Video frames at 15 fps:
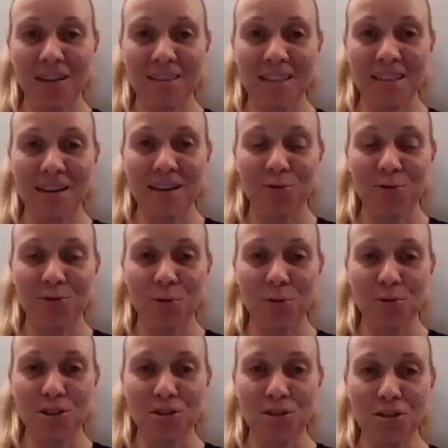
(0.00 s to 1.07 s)
Dave,
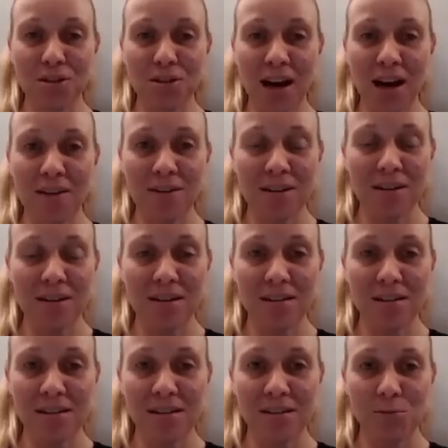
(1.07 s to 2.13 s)
would you
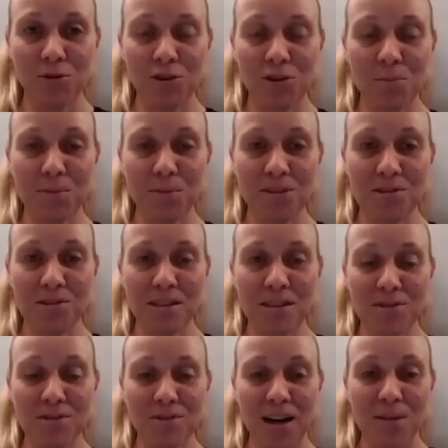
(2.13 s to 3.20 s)
be able to
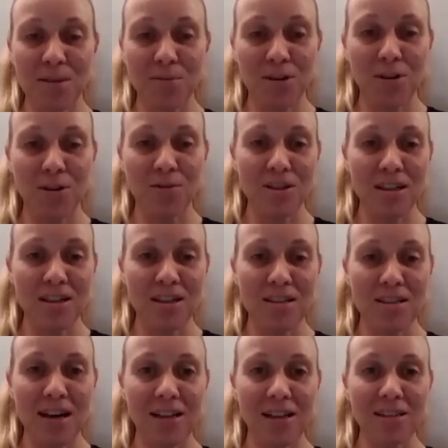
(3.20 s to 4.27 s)
describe your coaching
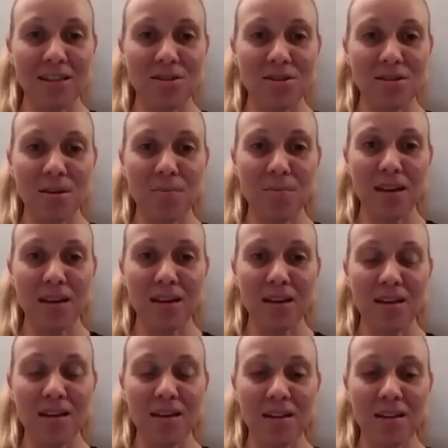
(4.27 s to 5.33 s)
style? Is there
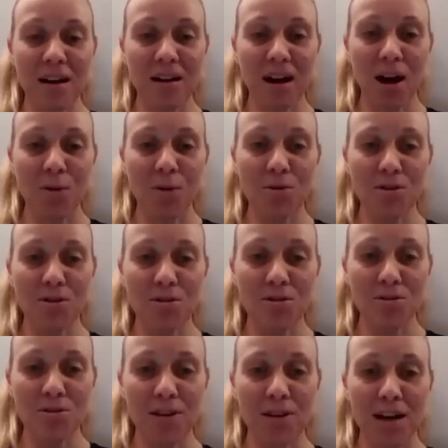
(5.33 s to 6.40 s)
something, how would you
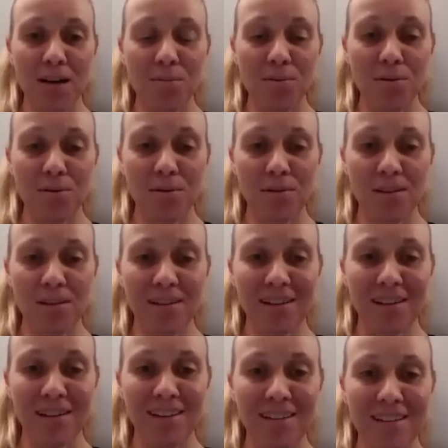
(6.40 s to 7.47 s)
describe
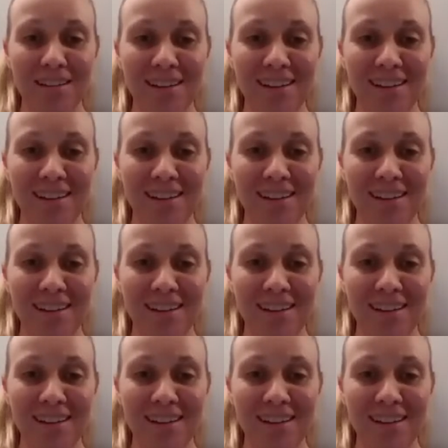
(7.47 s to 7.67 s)
it?